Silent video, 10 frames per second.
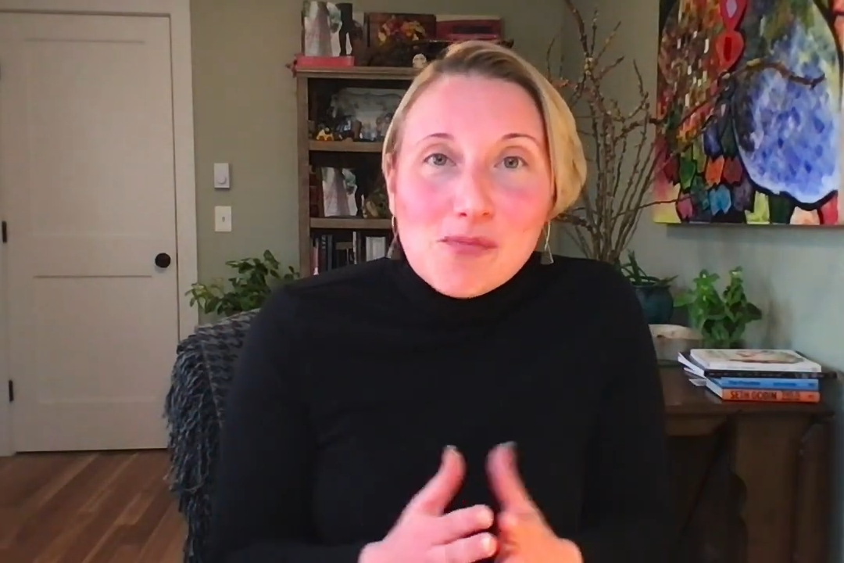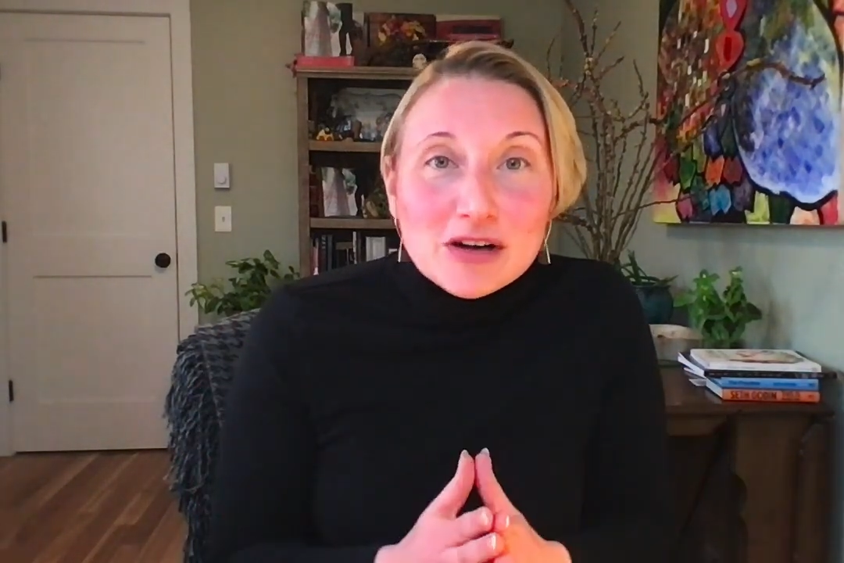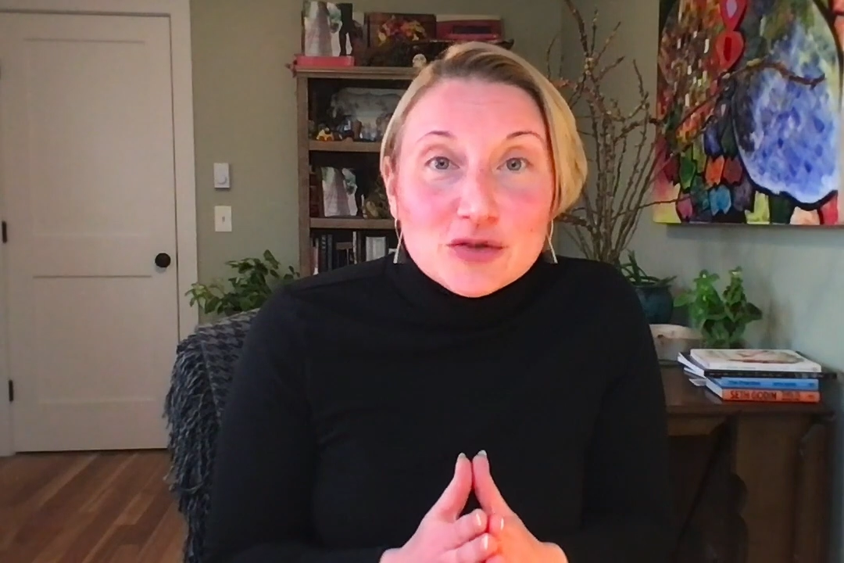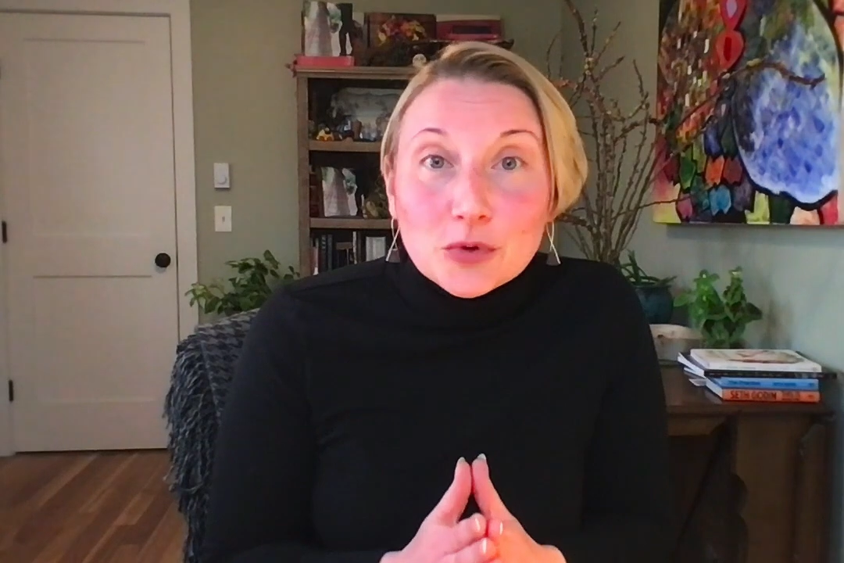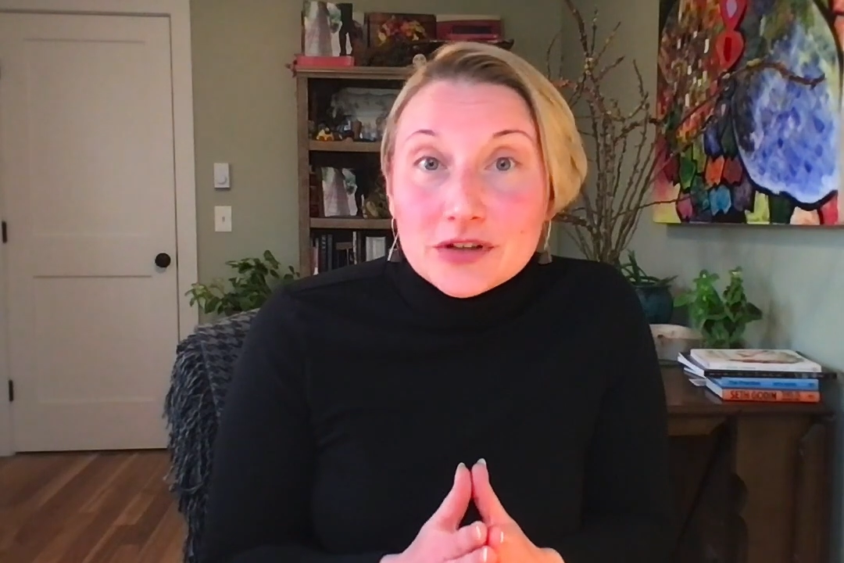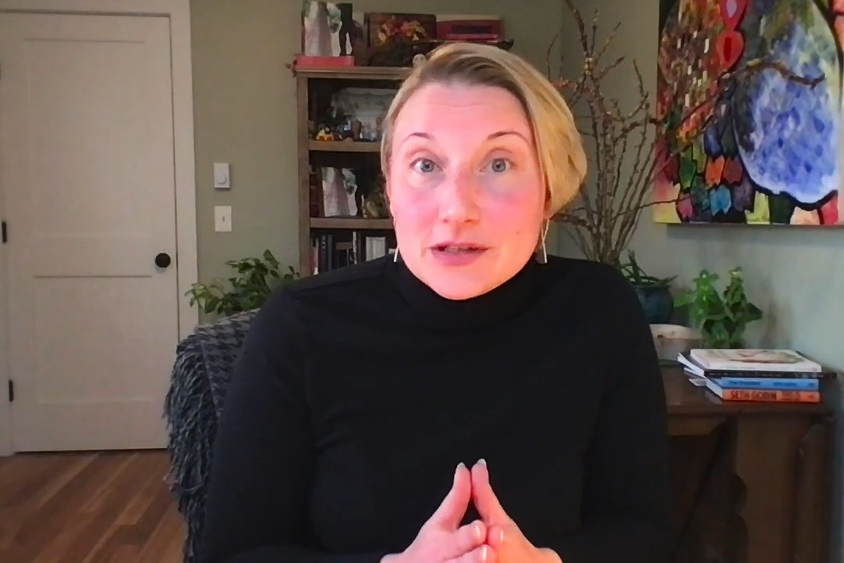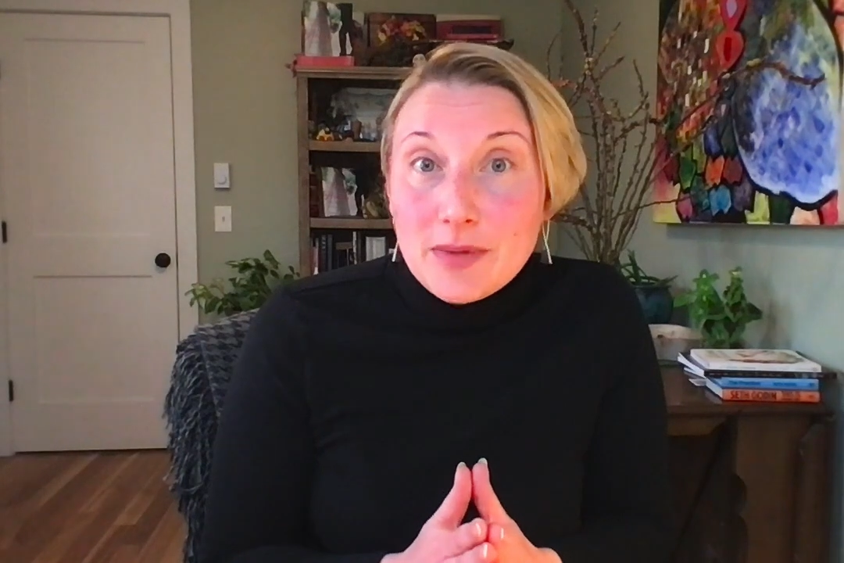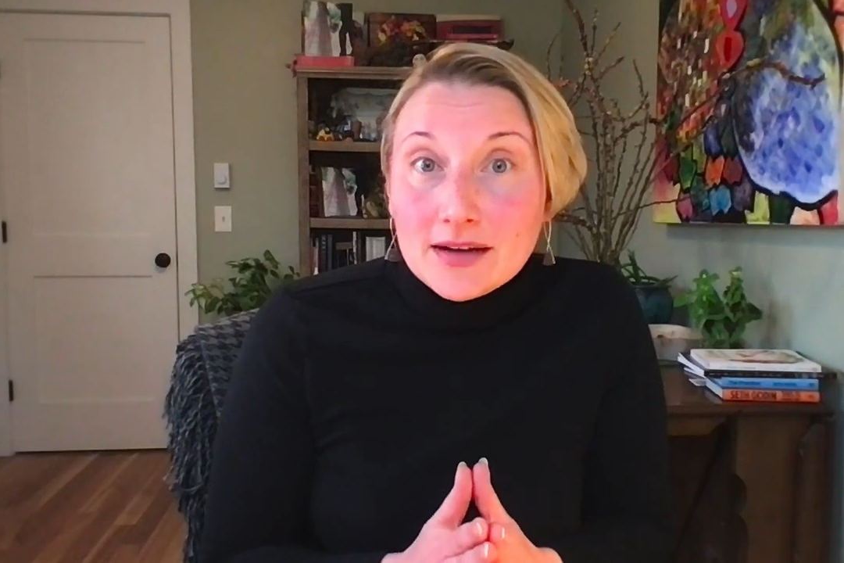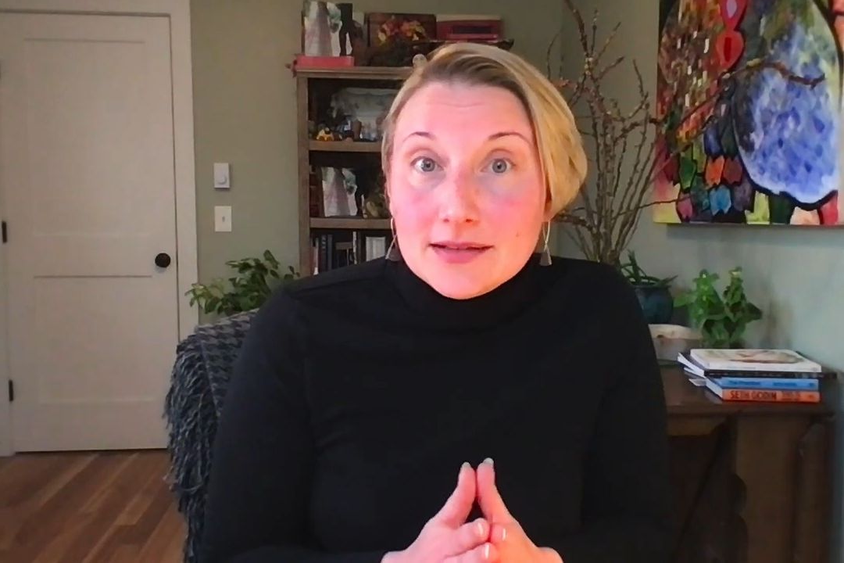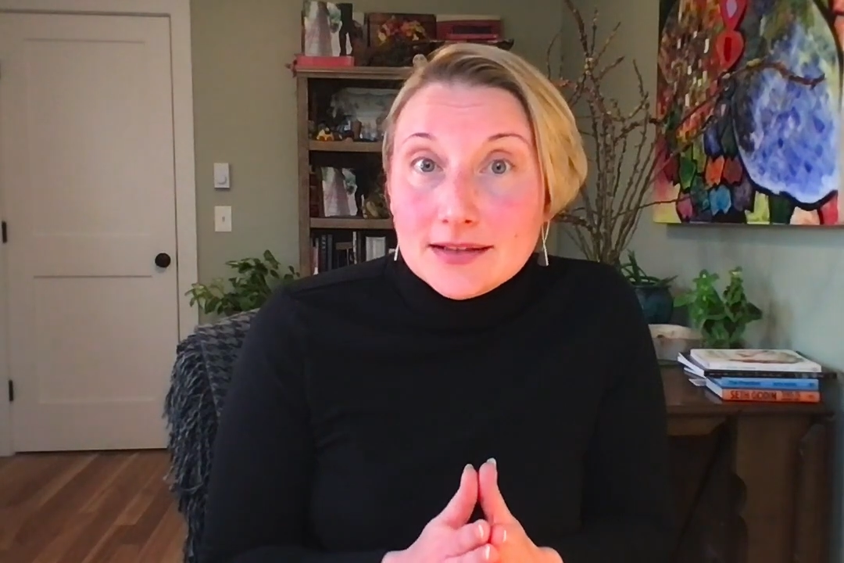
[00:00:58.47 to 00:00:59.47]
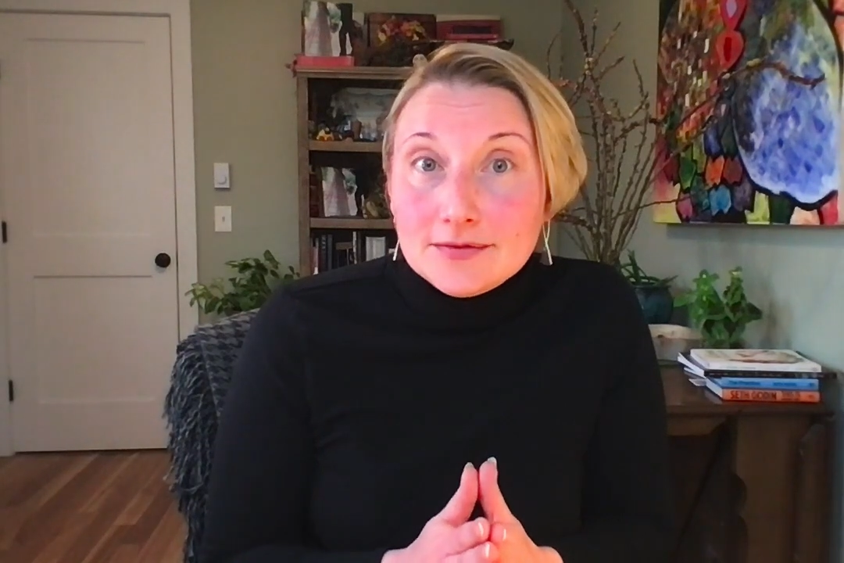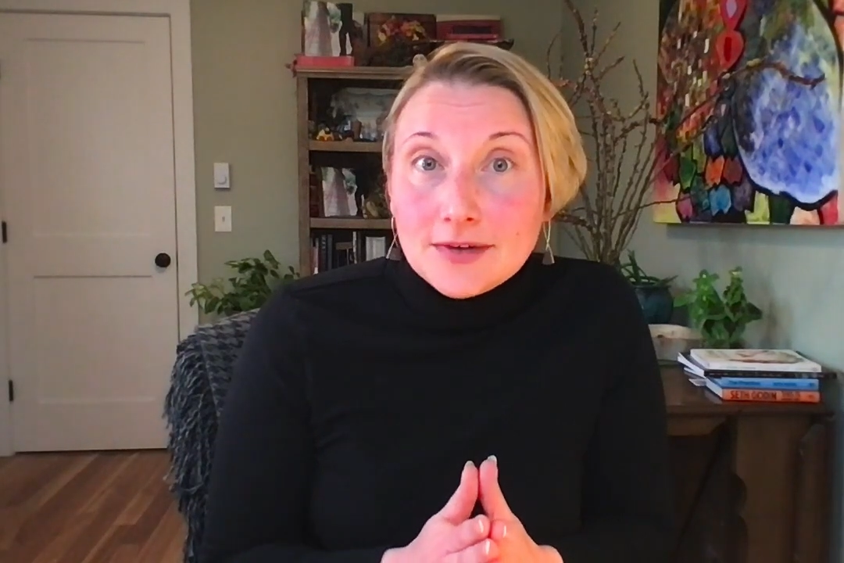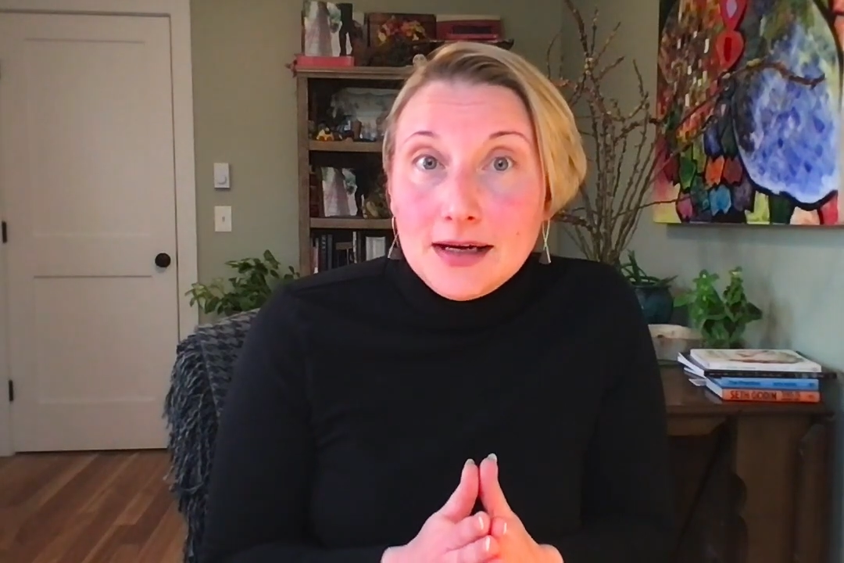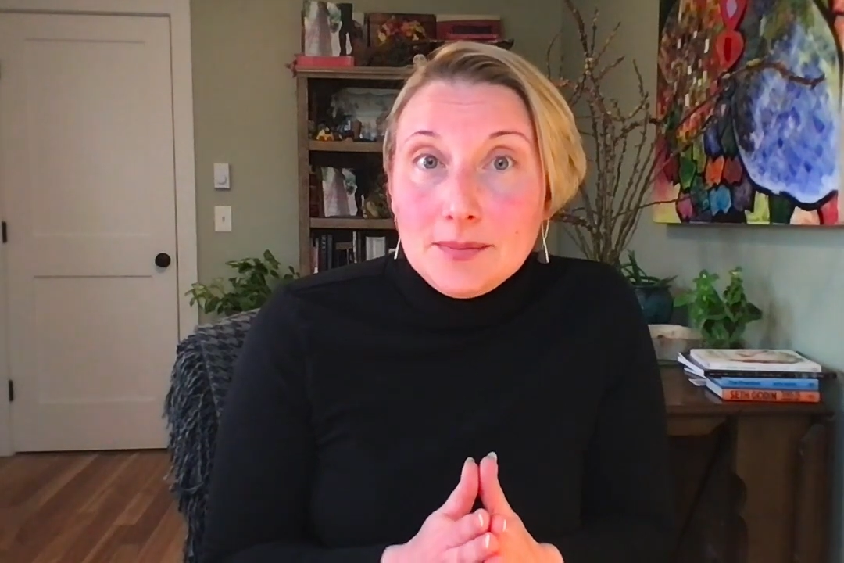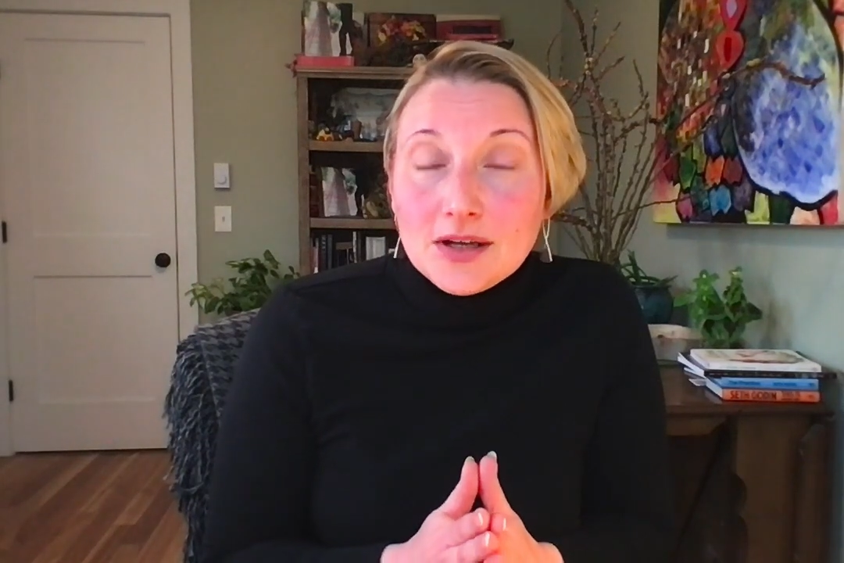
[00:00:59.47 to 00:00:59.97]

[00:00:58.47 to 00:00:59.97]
much more expected, right?